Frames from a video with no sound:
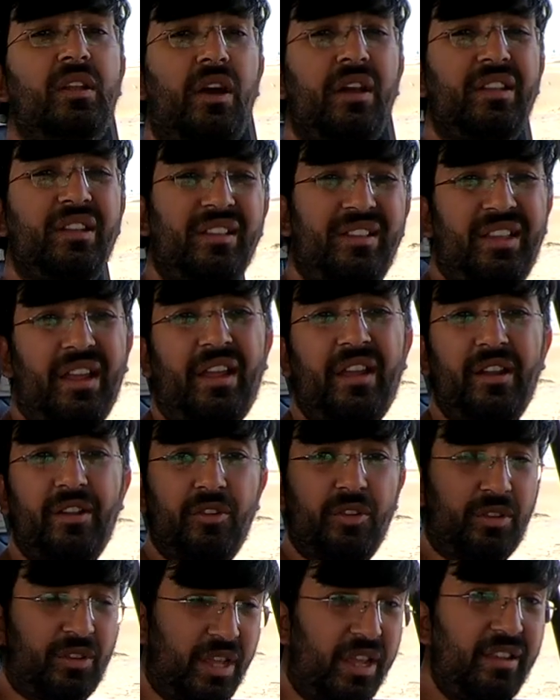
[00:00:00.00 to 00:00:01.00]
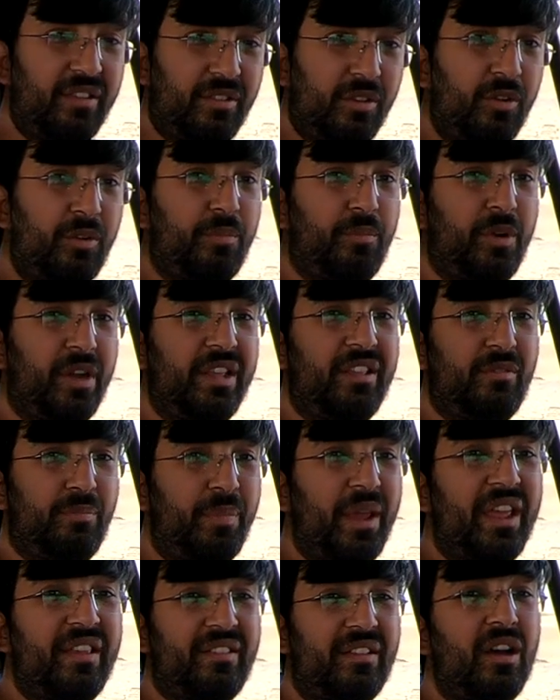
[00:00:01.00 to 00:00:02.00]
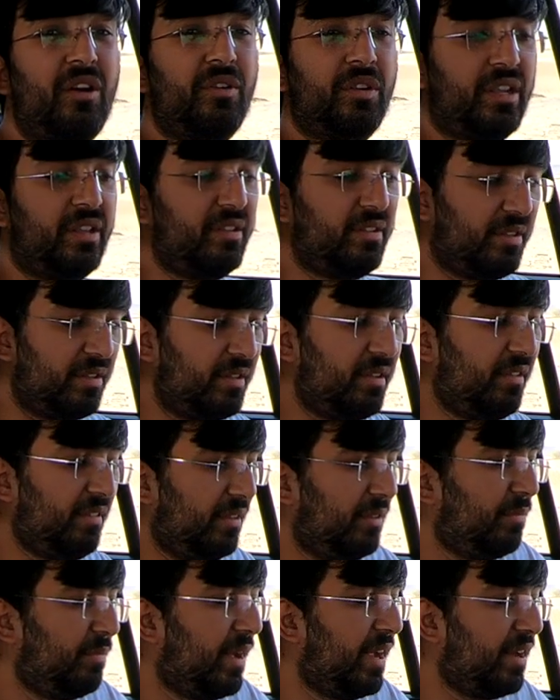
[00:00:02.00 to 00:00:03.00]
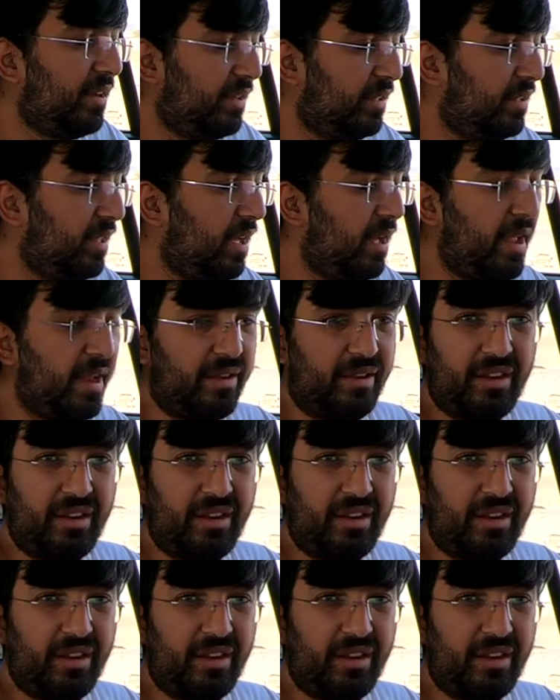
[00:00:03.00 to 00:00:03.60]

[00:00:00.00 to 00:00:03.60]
Now in the second row things look pretty spaced out and this is where the